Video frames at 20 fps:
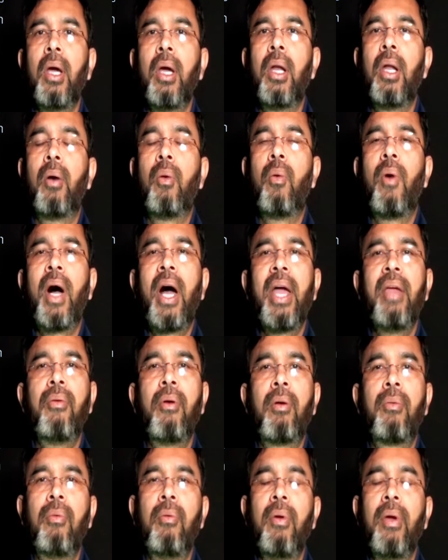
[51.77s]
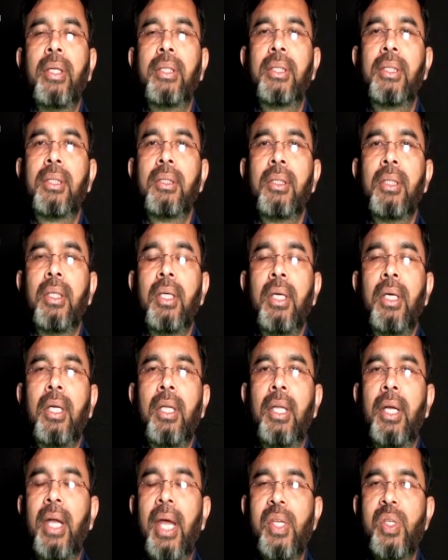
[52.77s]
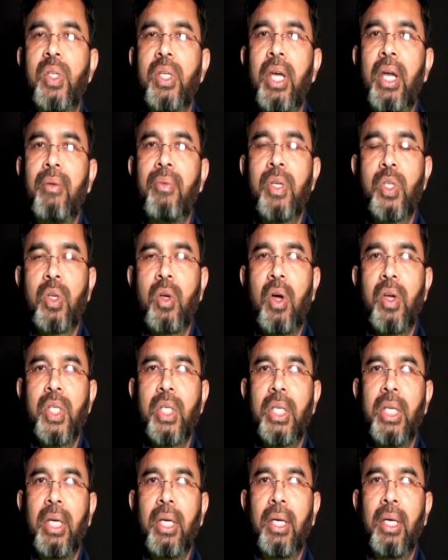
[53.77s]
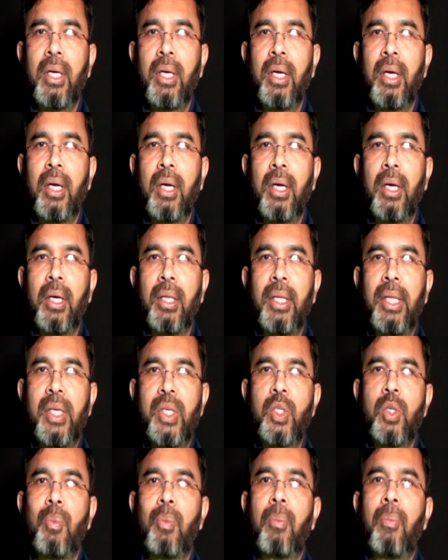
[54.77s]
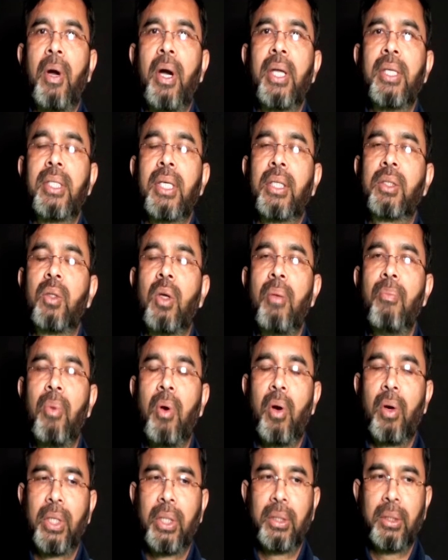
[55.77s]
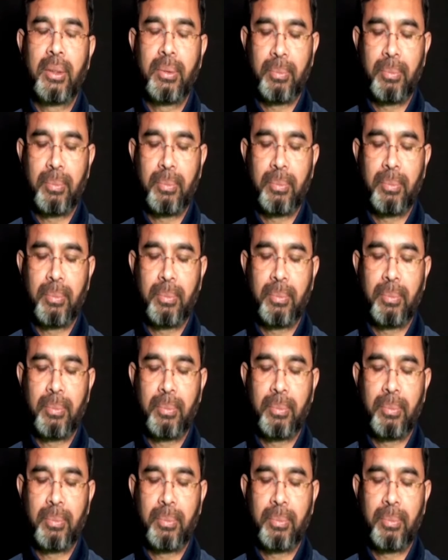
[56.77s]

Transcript: Now, why for fluids the density and viscosity, these two properties are so important?